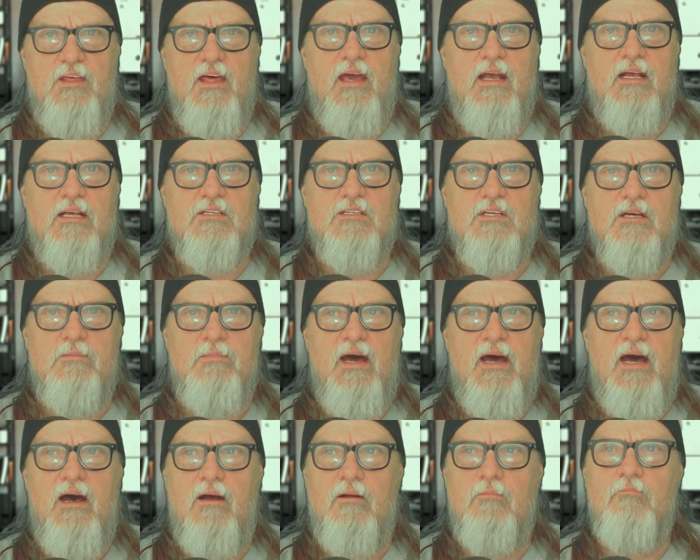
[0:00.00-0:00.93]
things
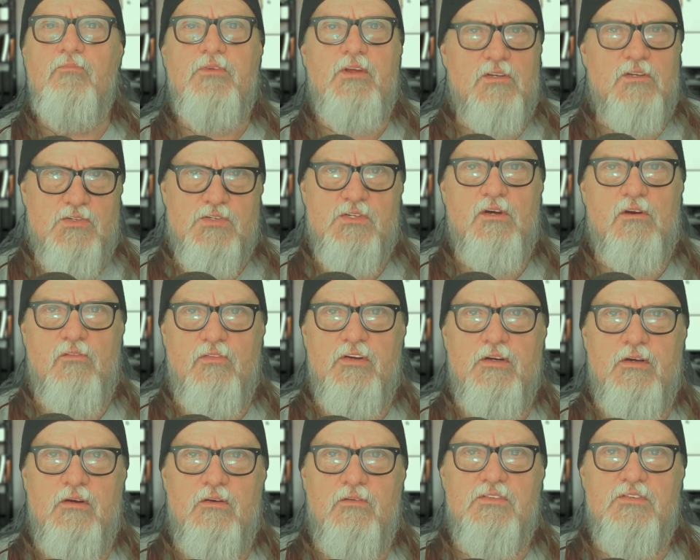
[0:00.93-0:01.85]
about
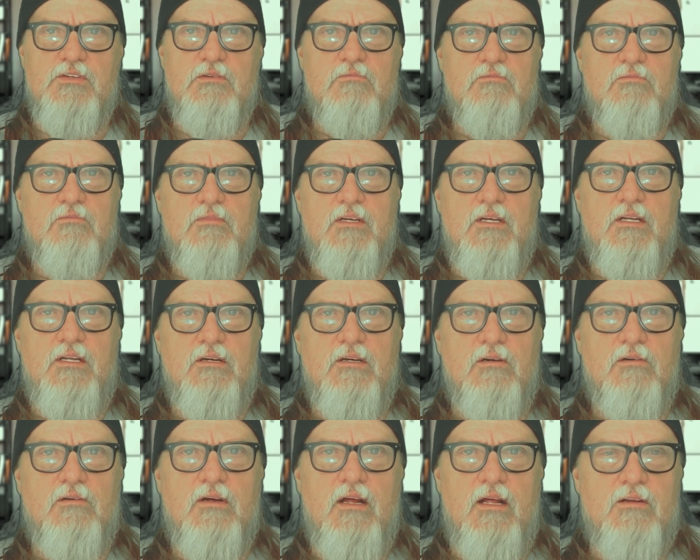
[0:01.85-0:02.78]
conservatives,
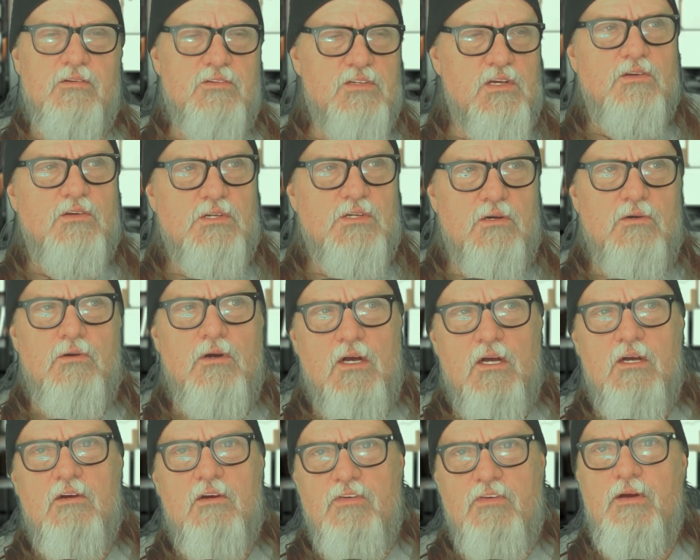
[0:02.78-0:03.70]
and it's also
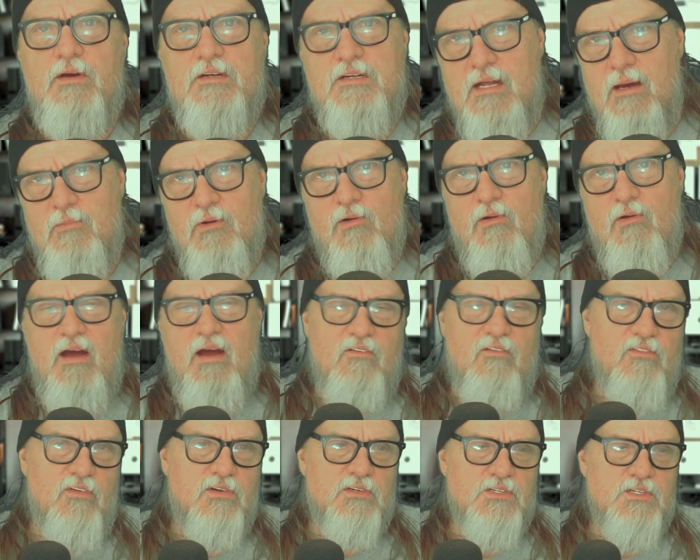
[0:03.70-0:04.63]
very
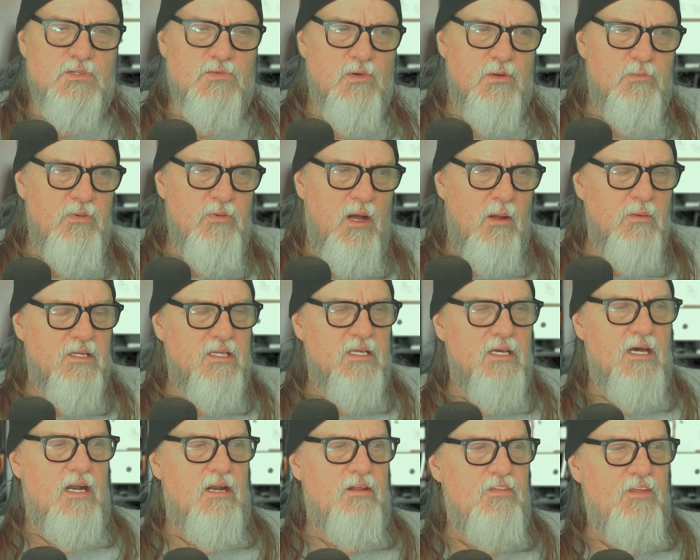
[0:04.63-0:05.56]
Democrat versus
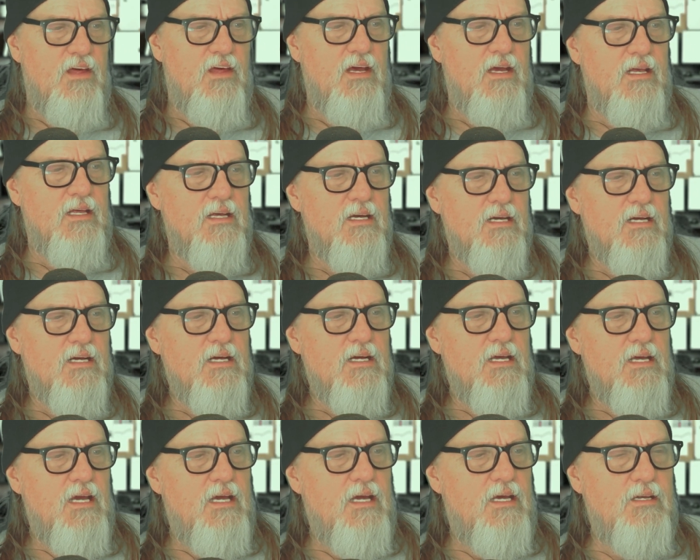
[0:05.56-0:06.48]
Republican kind of thing.
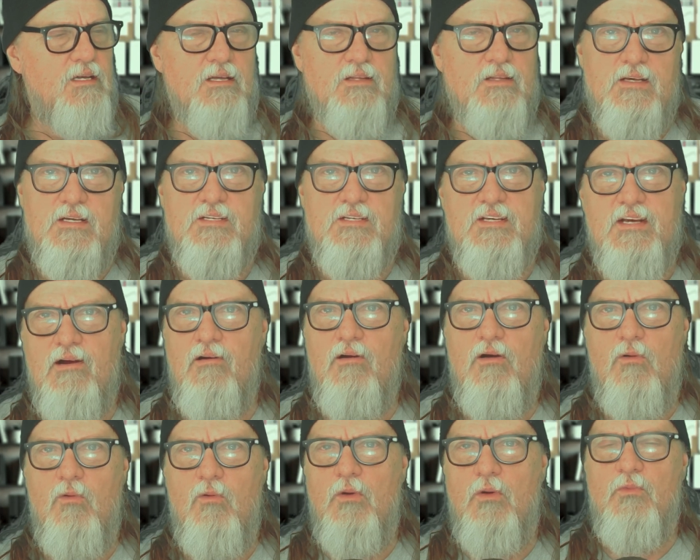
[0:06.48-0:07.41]
And in this
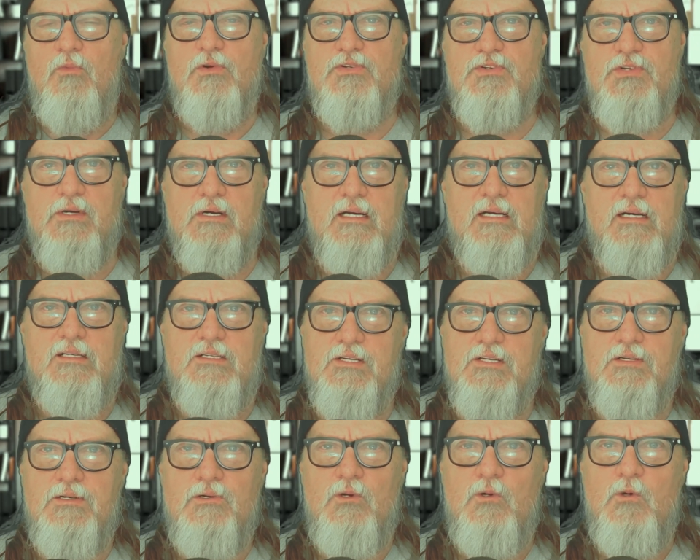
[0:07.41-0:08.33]
era, when we're trying
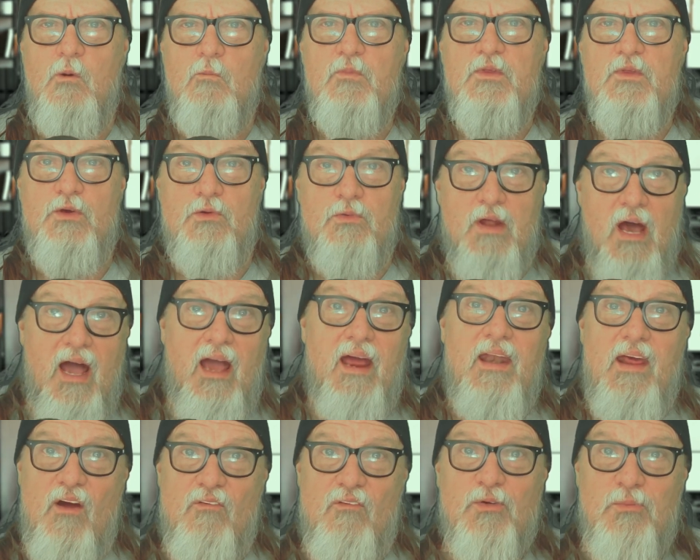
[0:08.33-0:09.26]
to
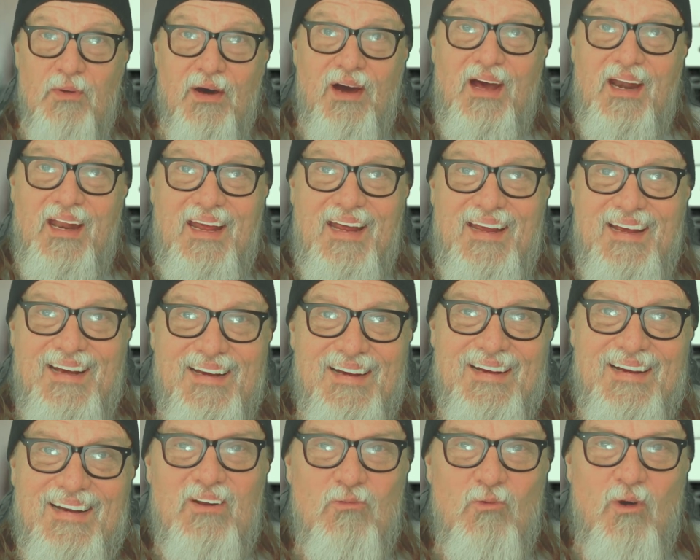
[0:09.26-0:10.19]
unite everybody
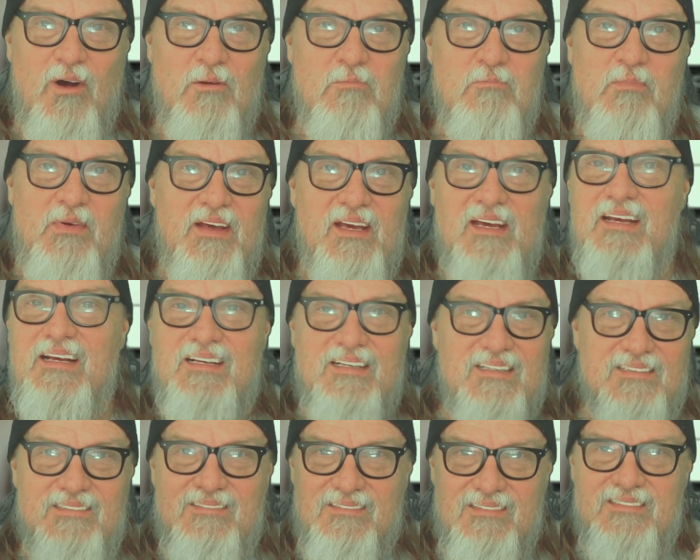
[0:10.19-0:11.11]
in one big,